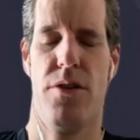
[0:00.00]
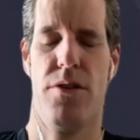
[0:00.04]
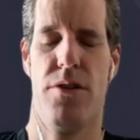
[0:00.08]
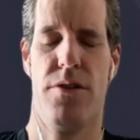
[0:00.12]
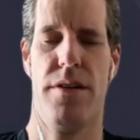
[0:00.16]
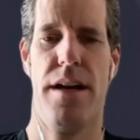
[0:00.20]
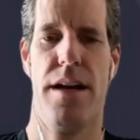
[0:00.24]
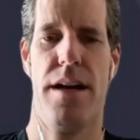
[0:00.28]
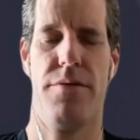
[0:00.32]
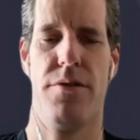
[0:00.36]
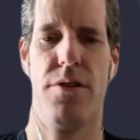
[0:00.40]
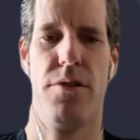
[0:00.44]

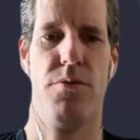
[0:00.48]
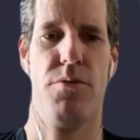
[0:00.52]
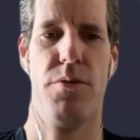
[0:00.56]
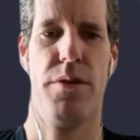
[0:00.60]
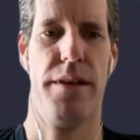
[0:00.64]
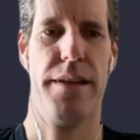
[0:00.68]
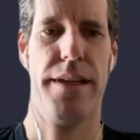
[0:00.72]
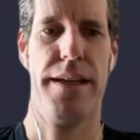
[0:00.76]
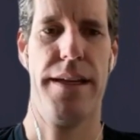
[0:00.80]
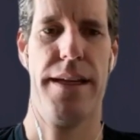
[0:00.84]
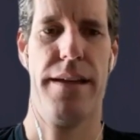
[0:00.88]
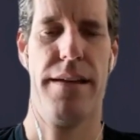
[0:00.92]
or never
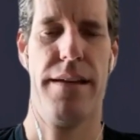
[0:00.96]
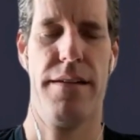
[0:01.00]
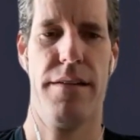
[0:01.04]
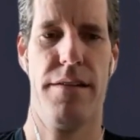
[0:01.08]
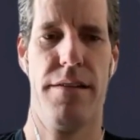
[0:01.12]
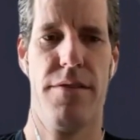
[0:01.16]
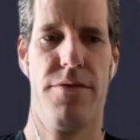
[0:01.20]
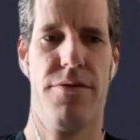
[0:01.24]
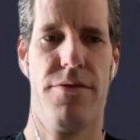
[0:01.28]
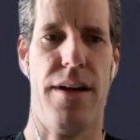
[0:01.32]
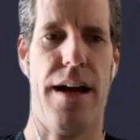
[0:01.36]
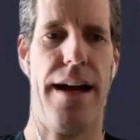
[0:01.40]
really
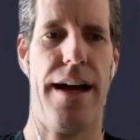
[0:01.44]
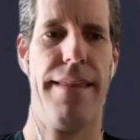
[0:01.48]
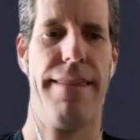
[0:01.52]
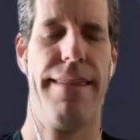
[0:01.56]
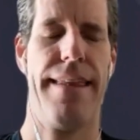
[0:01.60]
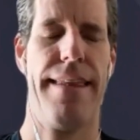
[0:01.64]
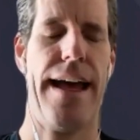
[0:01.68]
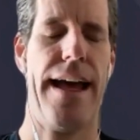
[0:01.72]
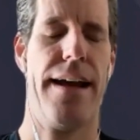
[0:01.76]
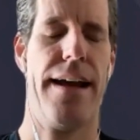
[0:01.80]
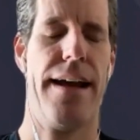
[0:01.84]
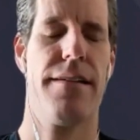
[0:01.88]

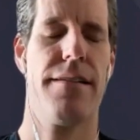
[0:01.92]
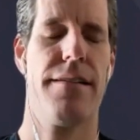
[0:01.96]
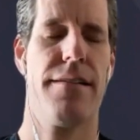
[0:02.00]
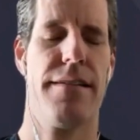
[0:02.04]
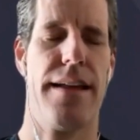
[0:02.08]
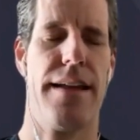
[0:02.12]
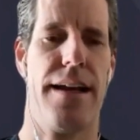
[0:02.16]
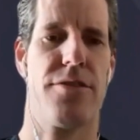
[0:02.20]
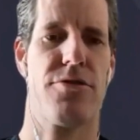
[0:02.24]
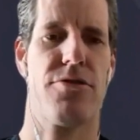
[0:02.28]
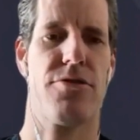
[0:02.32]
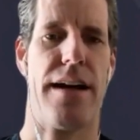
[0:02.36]
find that
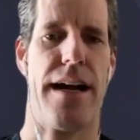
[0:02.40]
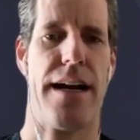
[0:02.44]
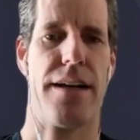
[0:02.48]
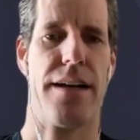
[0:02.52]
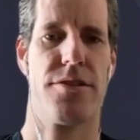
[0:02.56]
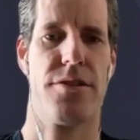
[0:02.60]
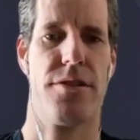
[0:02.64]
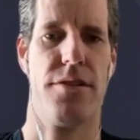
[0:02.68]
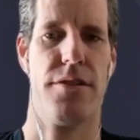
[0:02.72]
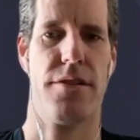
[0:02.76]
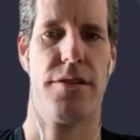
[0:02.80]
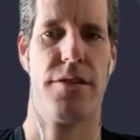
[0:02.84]
that
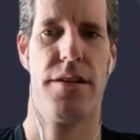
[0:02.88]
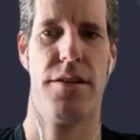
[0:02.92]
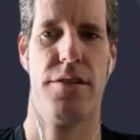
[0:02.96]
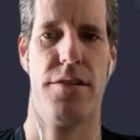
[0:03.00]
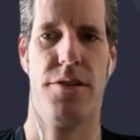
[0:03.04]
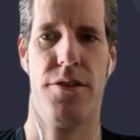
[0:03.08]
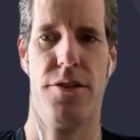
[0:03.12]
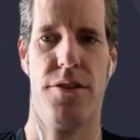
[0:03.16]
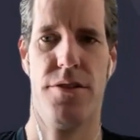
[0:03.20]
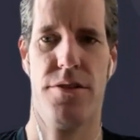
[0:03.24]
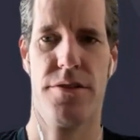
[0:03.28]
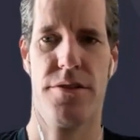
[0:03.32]
traction or
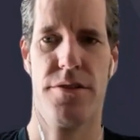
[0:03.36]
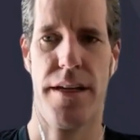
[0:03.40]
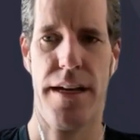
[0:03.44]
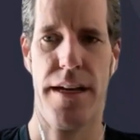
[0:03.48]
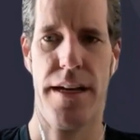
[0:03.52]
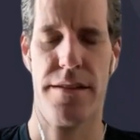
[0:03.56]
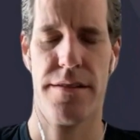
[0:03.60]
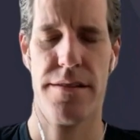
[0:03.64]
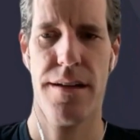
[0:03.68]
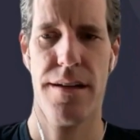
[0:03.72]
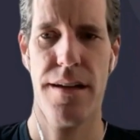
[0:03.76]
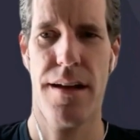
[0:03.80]
killer use
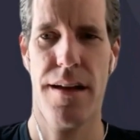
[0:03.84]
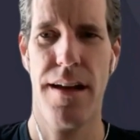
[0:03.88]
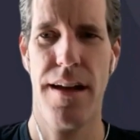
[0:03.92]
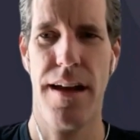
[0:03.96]
case.